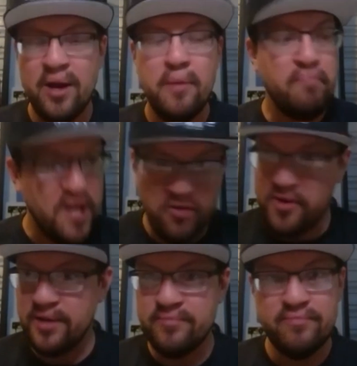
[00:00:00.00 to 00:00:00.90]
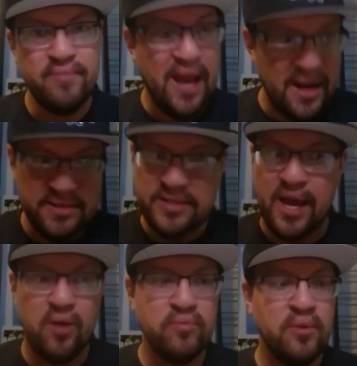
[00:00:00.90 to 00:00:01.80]
period, hands
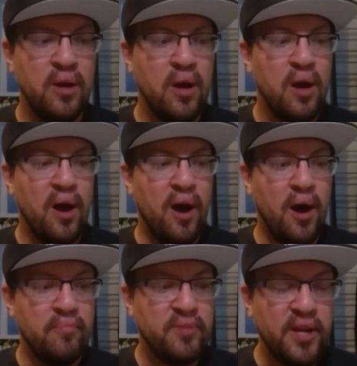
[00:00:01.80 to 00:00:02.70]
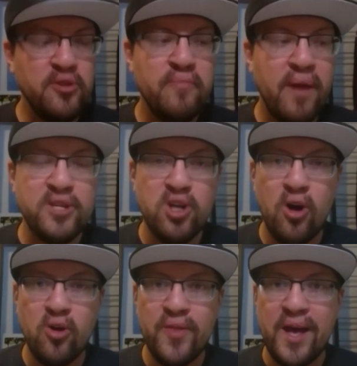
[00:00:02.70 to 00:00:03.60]
down. Can you maybe
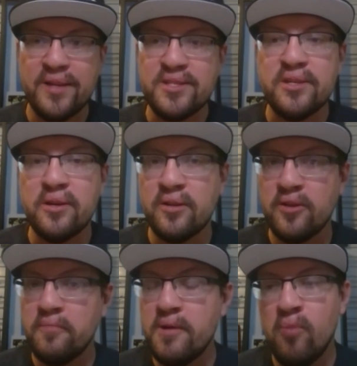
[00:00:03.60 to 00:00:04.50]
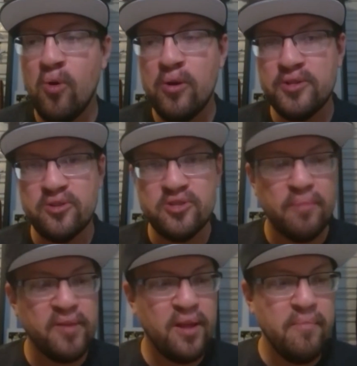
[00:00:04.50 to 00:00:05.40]
talk on that incident a little bit more? Is there
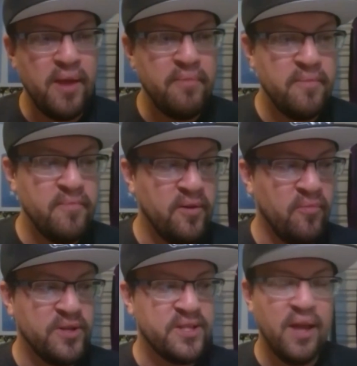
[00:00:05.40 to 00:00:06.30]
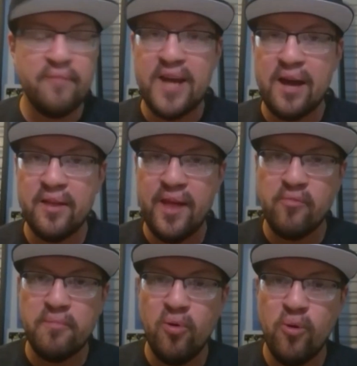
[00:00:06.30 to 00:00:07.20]
something that maybe was left out of that
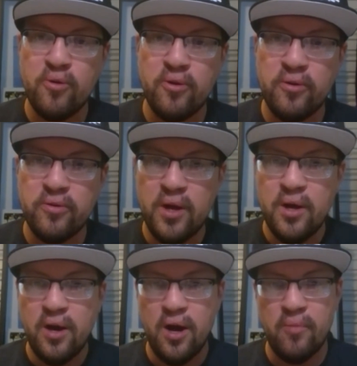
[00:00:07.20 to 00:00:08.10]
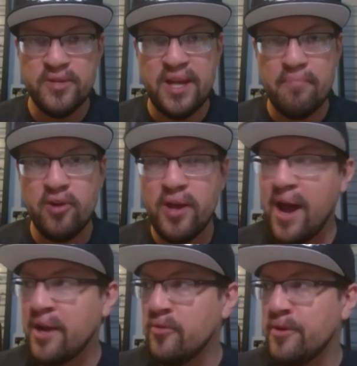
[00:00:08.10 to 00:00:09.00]
report, or was that pretty
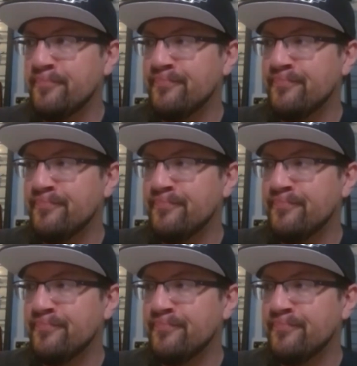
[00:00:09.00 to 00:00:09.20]
accurate?